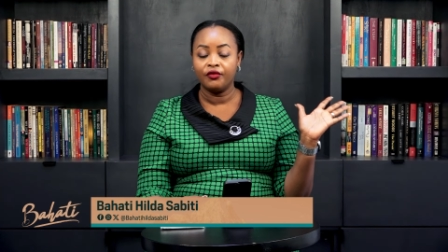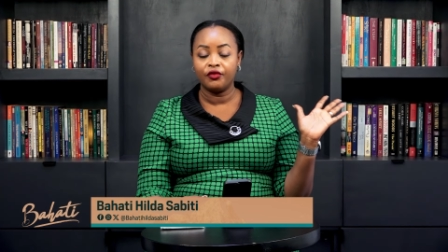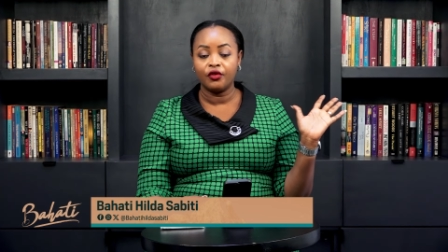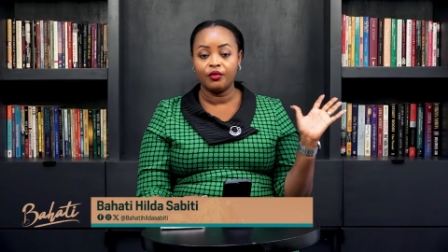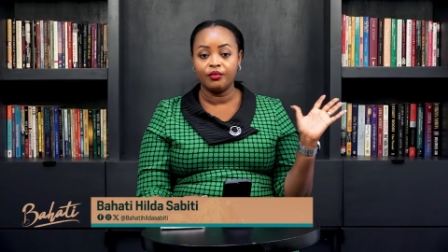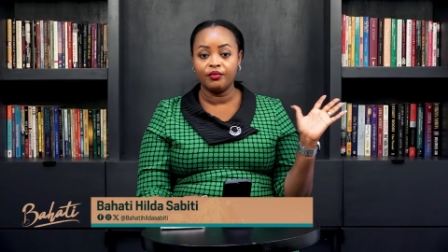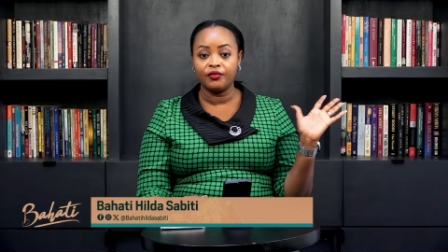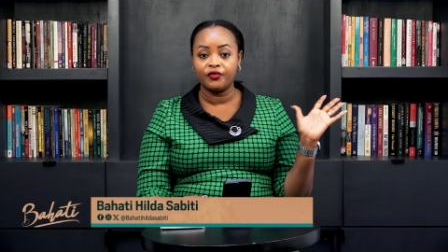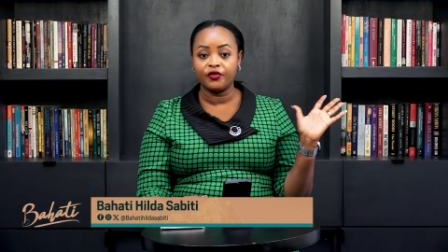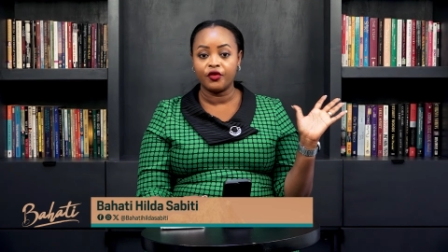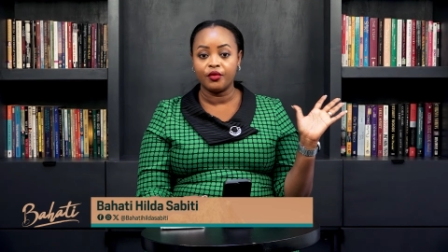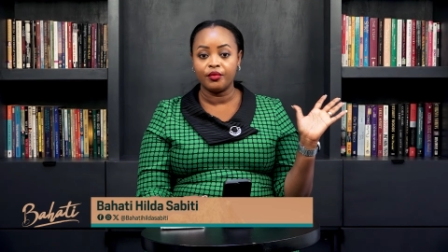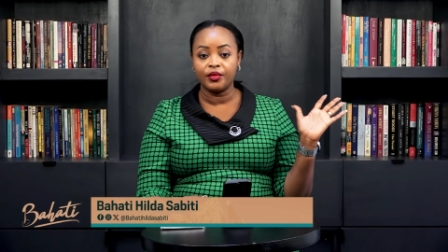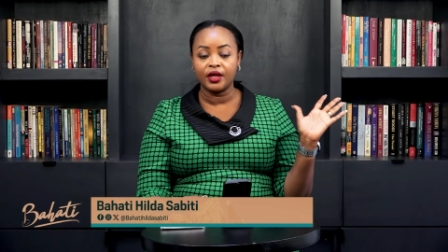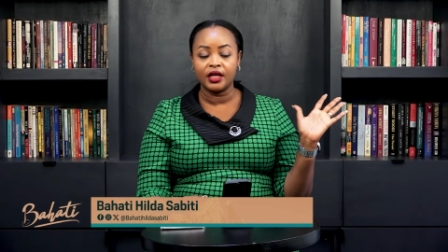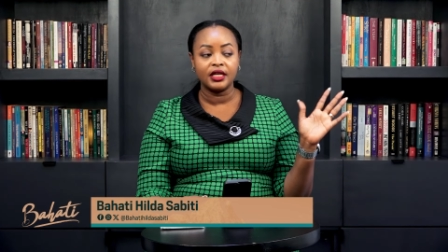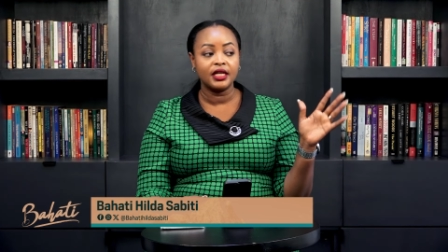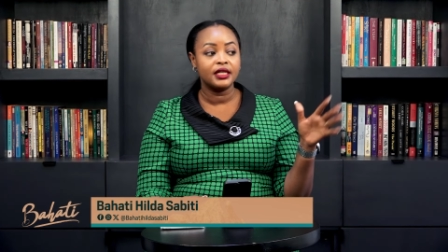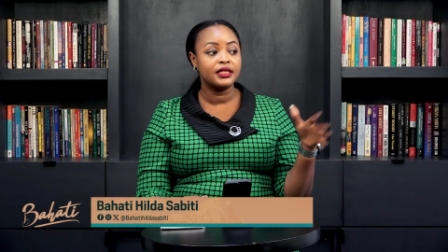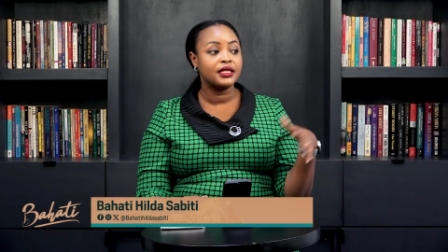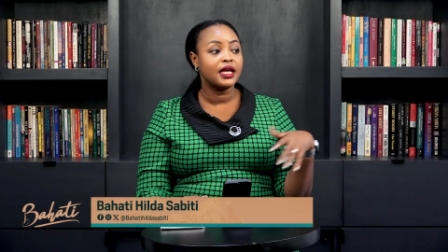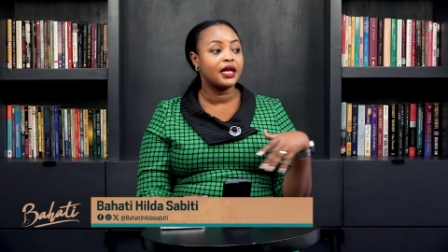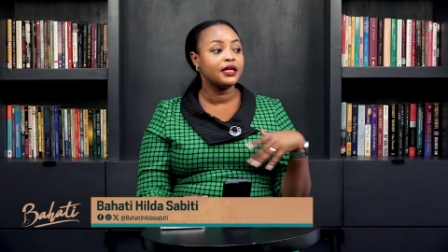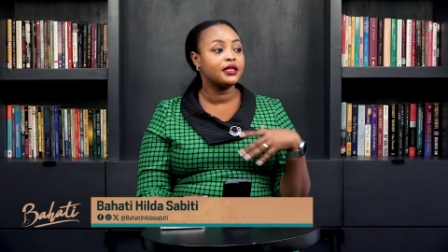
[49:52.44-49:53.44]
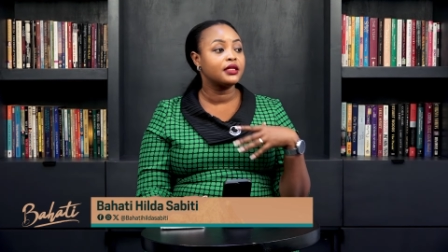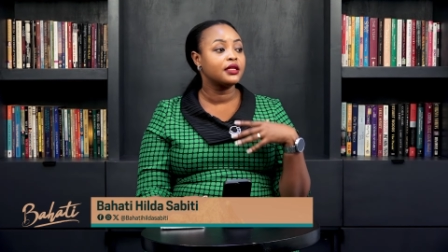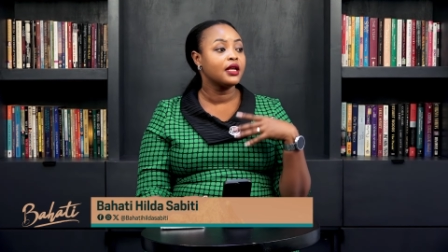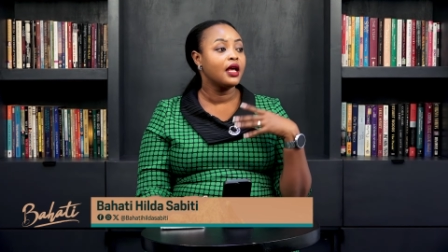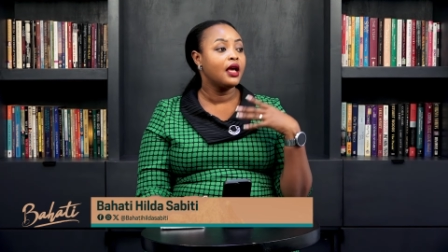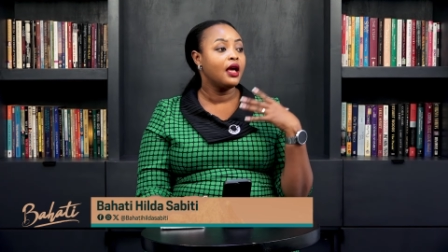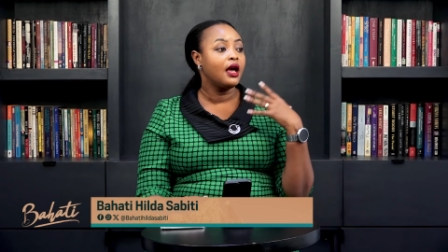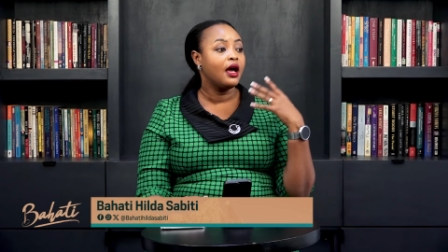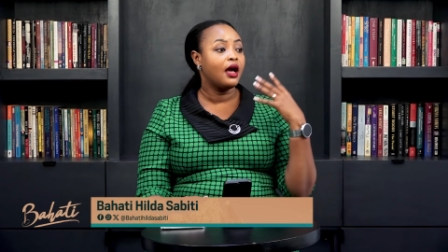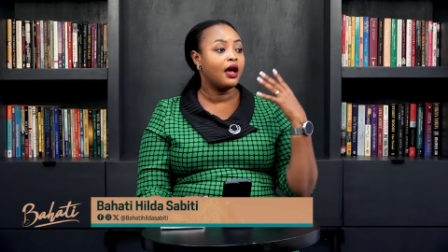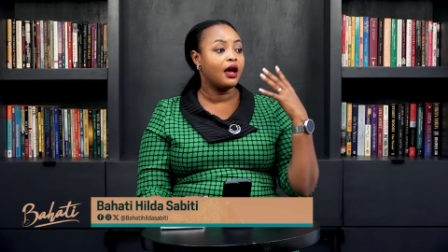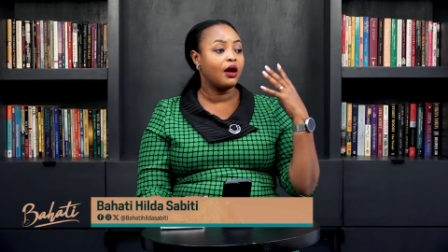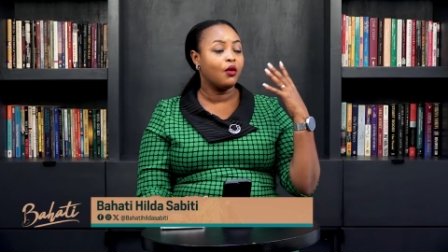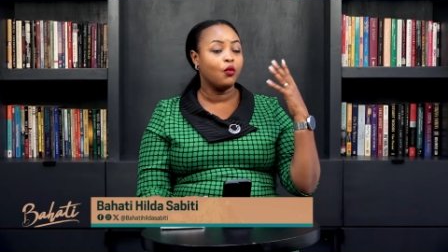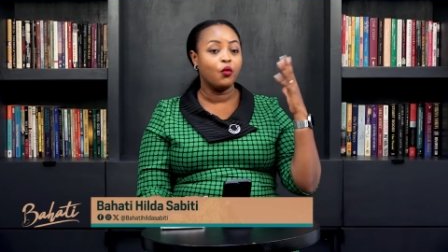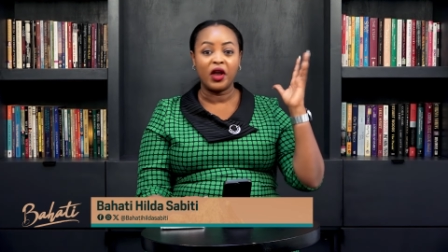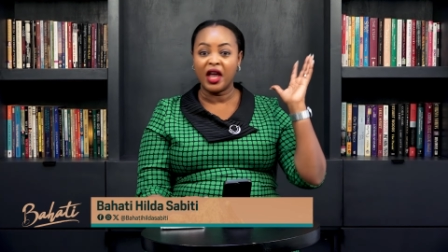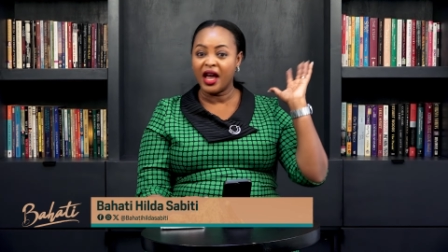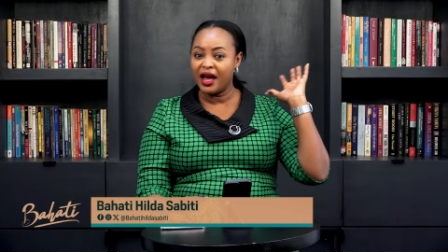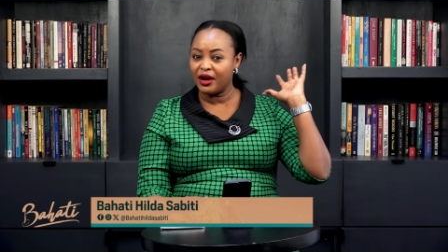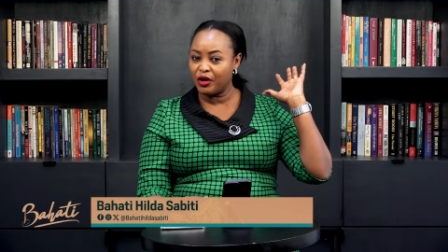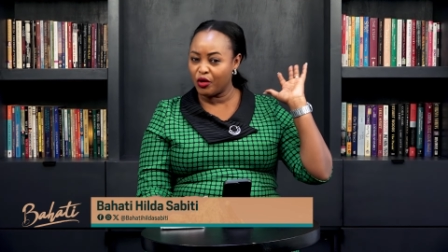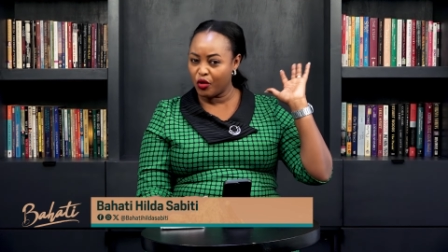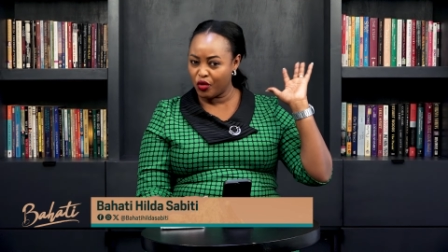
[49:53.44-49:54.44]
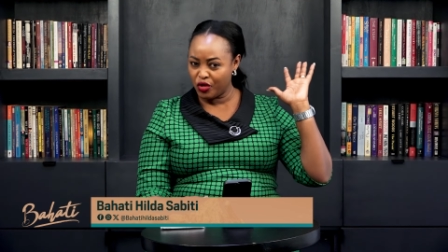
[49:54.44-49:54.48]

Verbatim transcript: from from the desert uh, we had